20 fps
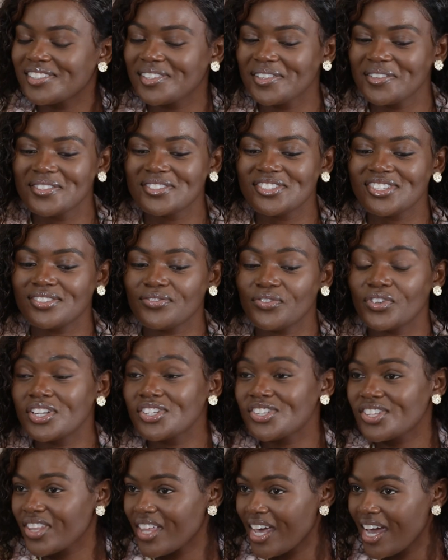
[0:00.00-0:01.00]
So just
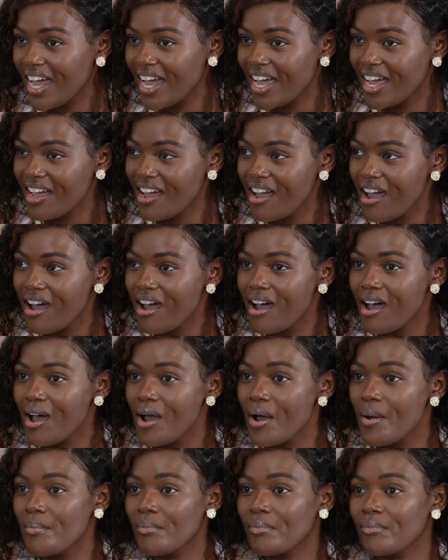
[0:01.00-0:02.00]
finished that.
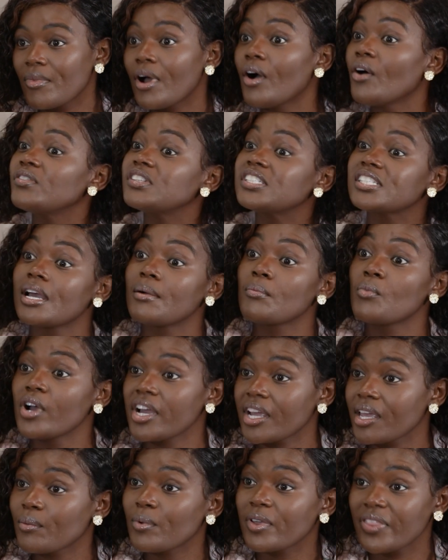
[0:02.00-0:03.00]
Obviously I'm
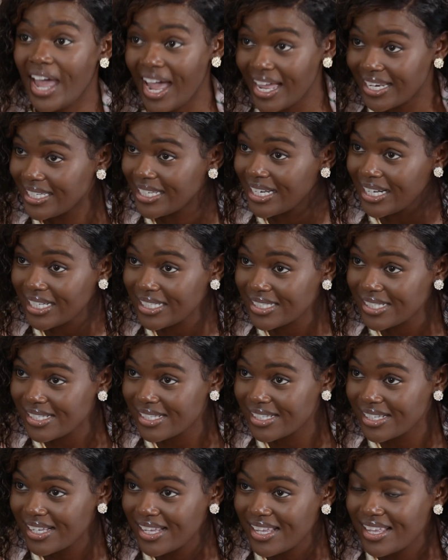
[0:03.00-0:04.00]
working with
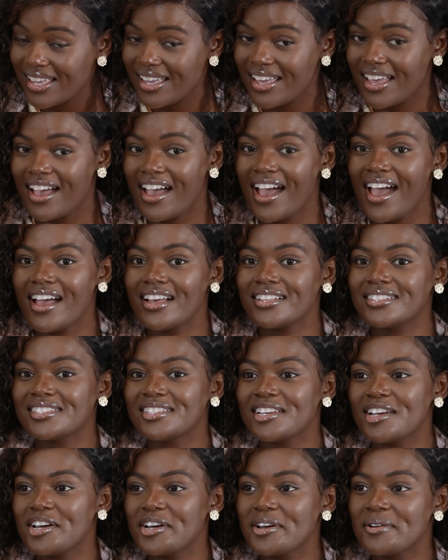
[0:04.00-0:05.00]
Adidas,
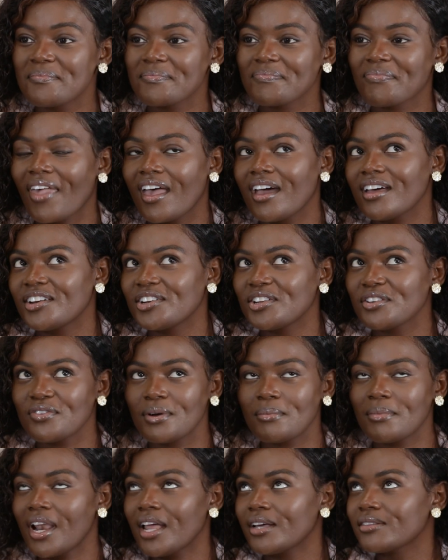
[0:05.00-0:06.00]
and I don't know if
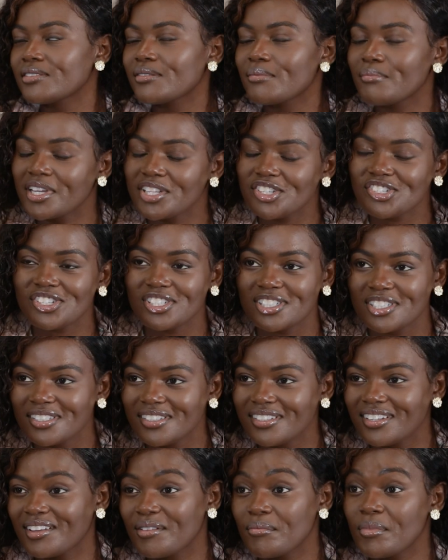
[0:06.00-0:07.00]
I'm allowed to
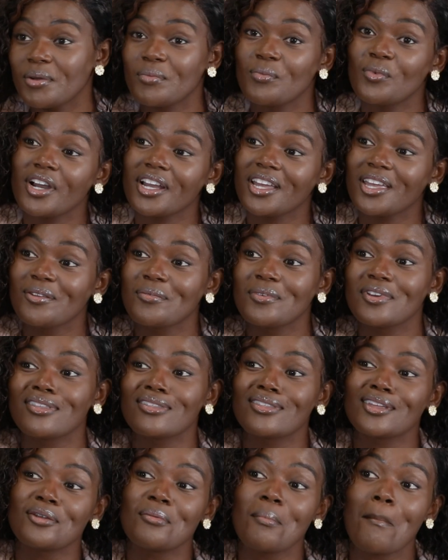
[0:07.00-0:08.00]
mention, but I'm working
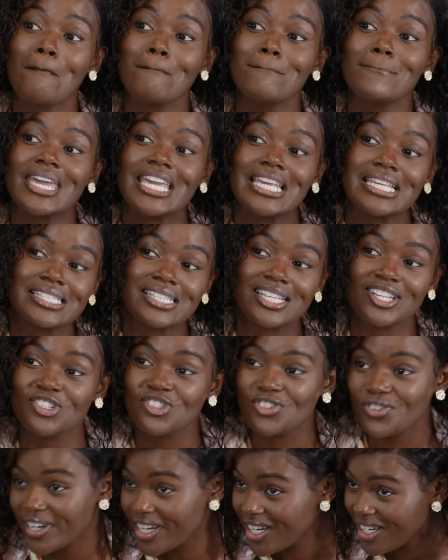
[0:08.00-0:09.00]
with an amazing
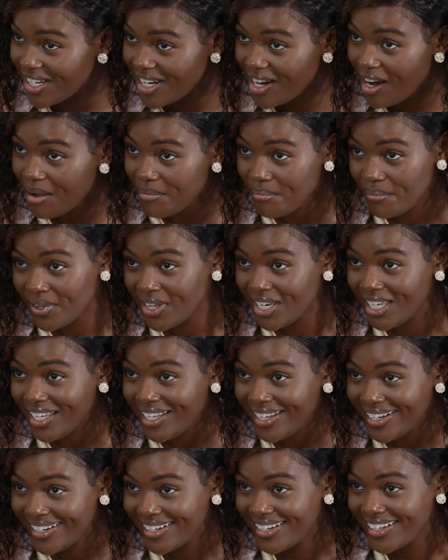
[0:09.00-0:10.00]
drink
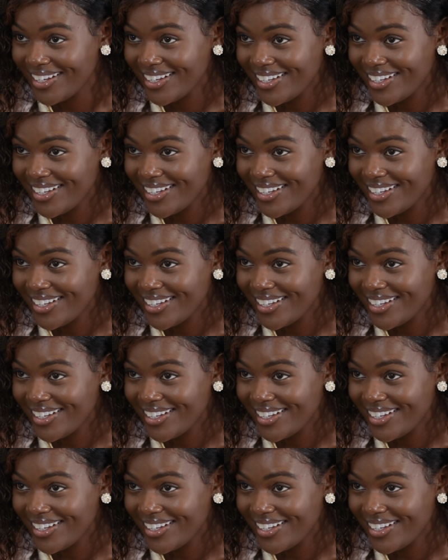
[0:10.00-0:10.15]
company.